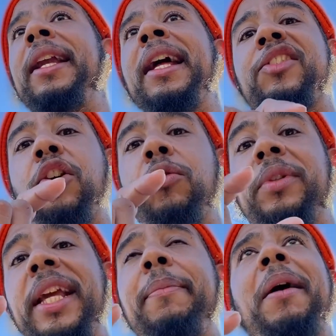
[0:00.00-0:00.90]
And that's
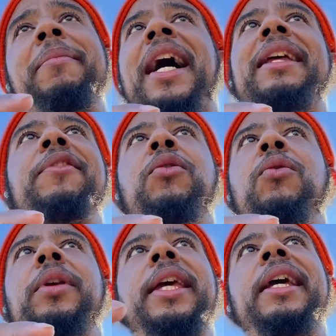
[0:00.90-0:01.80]
so deep. I'm not even
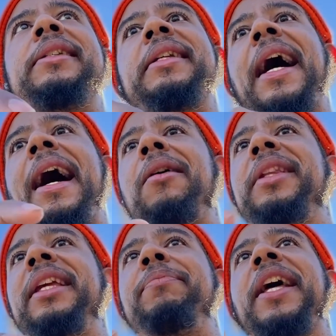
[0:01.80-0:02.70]
going to get into
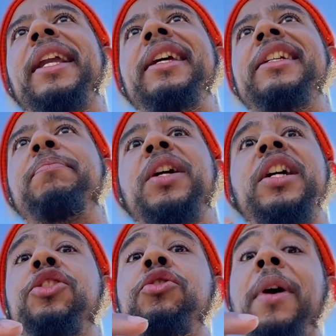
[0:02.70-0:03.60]
how deep that is
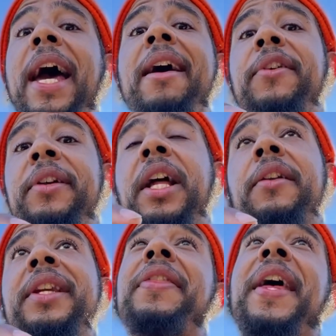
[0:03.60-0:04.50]
because you have
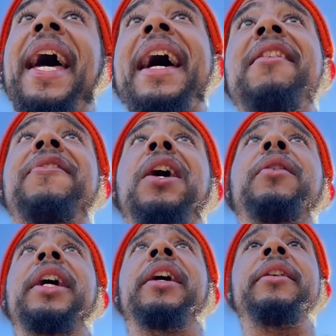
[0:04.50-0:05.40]
another half
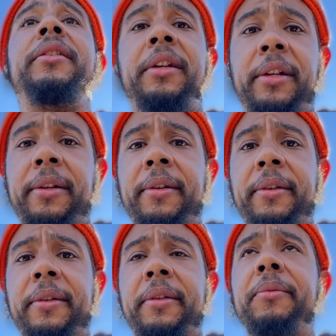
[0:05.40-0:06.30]
out here.
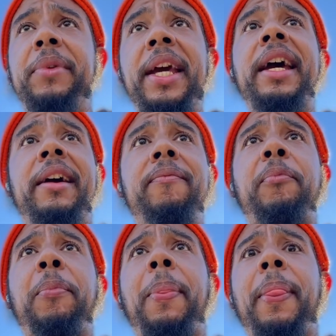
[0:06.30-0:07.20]
Yeah.
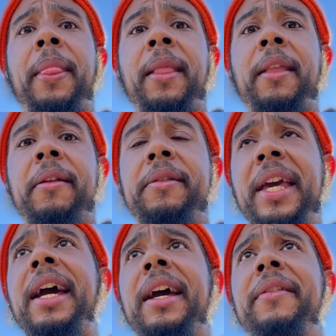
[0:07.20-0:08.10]

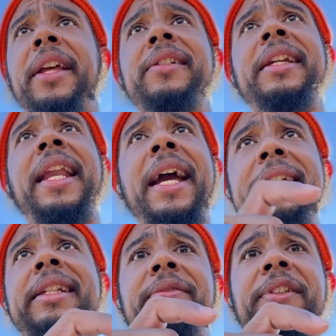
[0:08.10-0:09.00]
Yeah. There's a
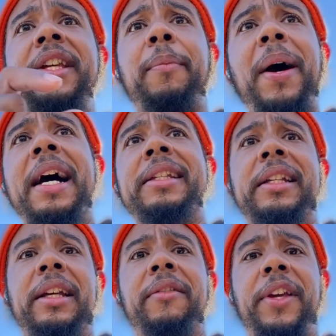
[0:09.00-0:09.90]
negative to your
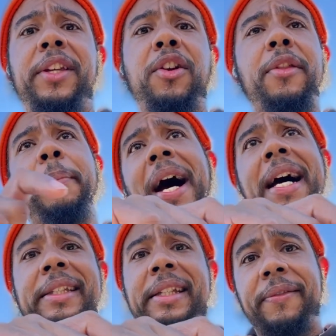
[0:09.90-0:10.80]
positive and you're the
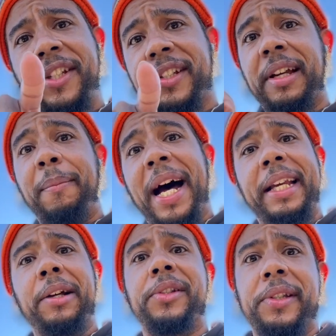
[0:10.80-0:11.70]
positive to
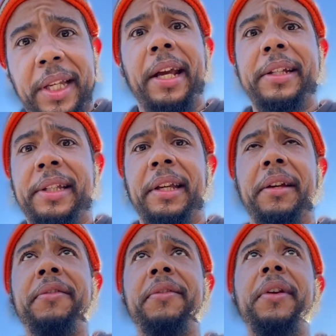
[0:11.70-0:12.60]
somebody else's
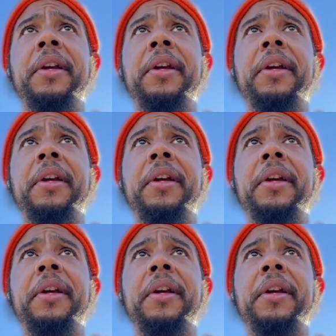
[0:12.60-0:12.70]
negative.